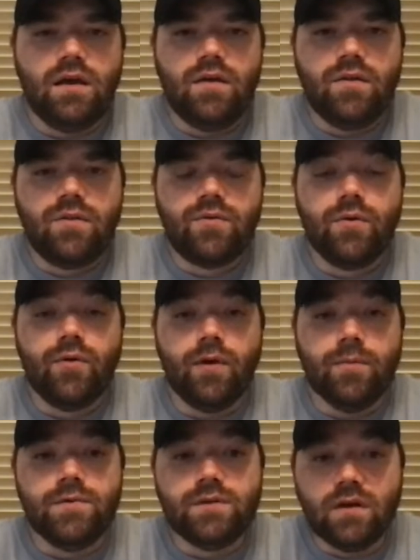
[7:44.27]
through
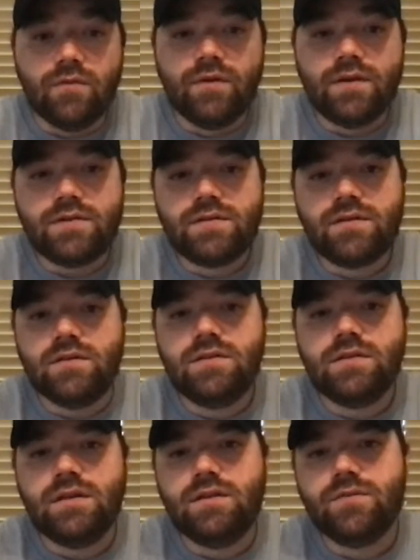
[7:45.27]
observance.
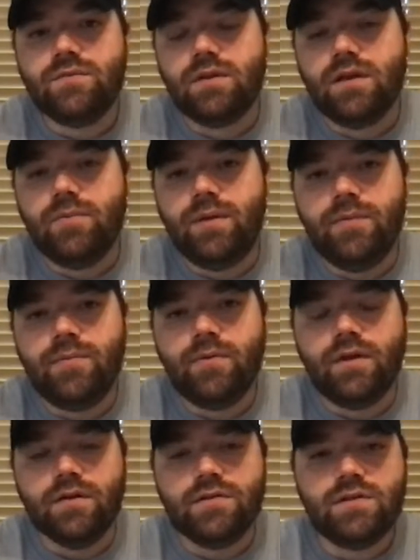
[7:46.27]
It's really people
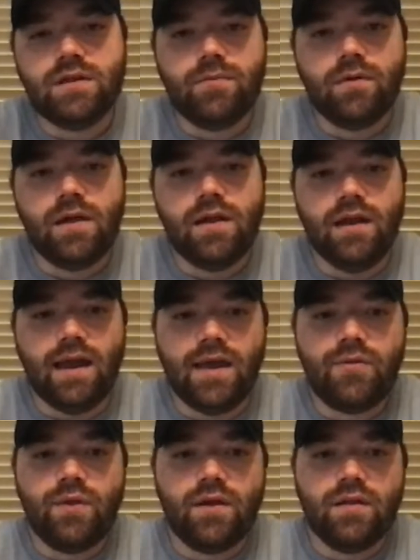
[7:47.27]
that are separated
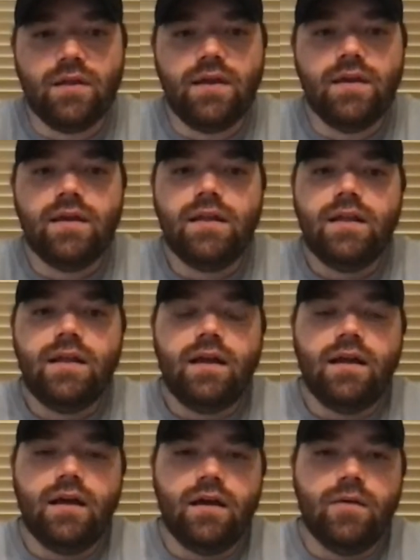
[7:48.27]
ethically.
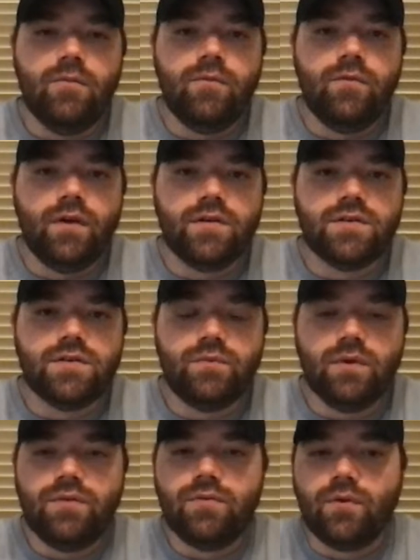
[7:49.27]
Verses
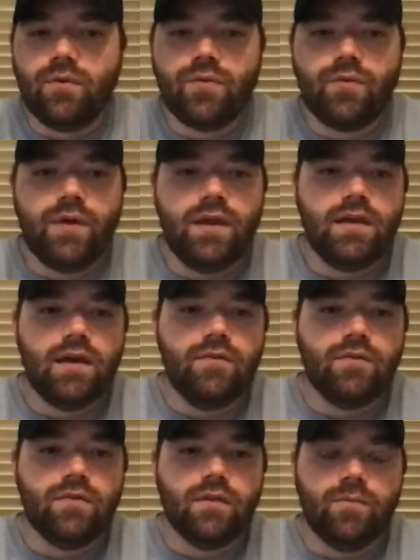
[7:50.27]
1 through 3
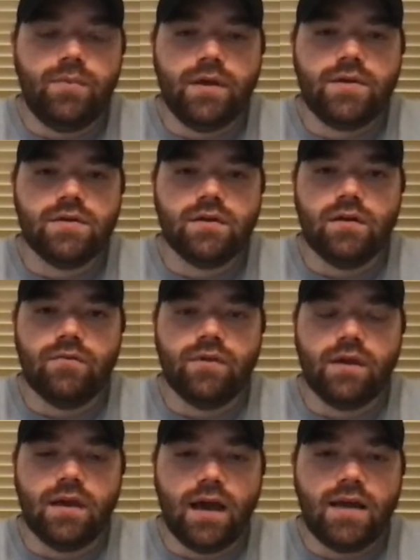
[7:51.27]
cover the picture of
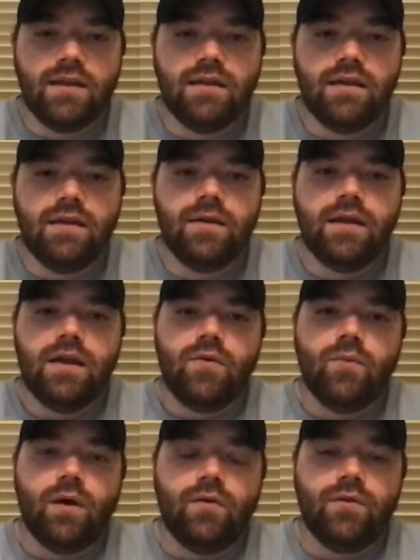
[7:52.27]
the godly,
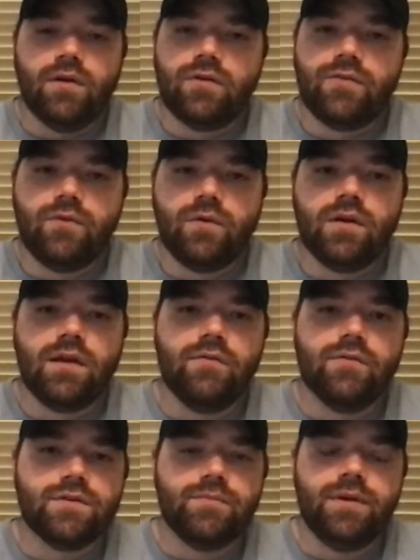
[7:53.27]
while verse 4
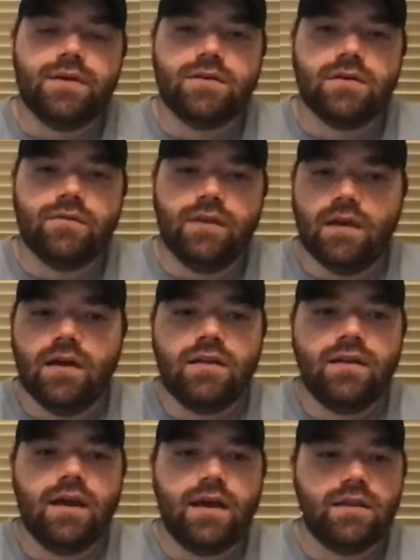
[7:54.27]
covers a picture of the
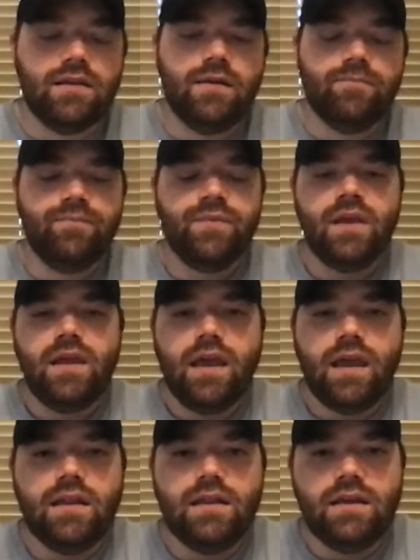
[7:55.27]
ungodly.
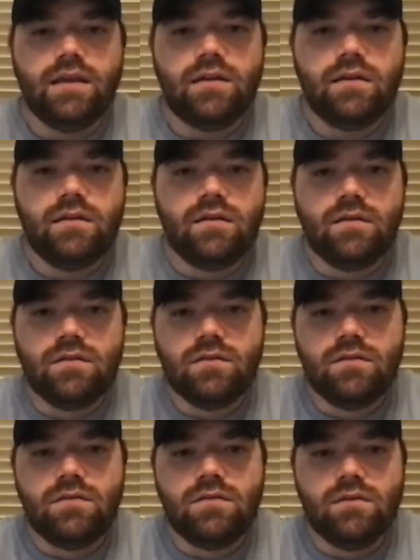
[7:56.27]
And then
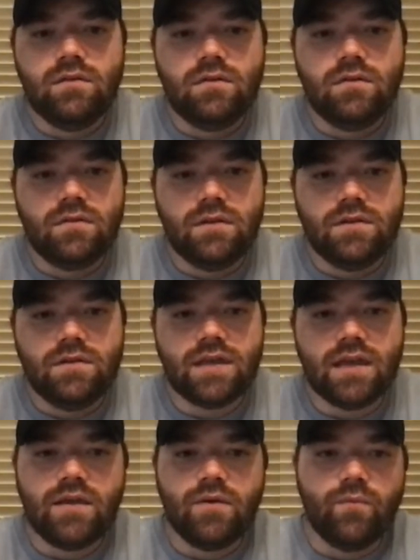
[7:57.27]
the
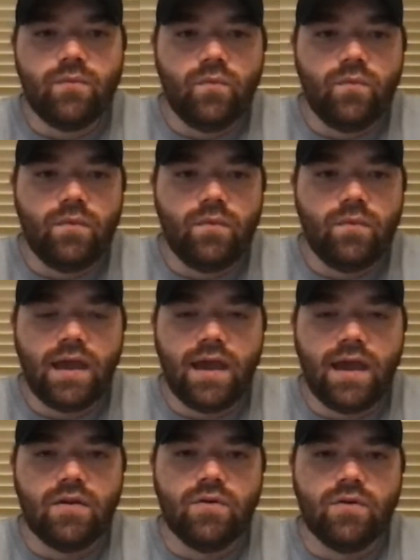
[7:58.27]
second
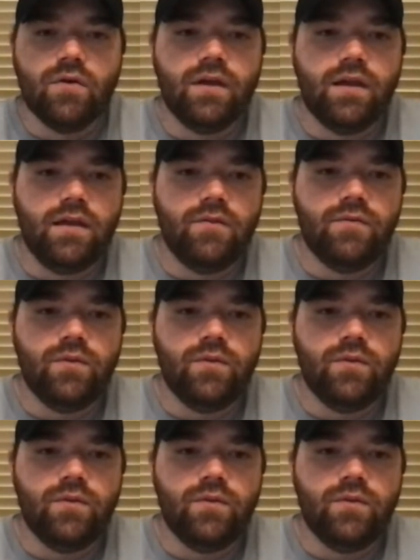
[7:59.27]
category, if you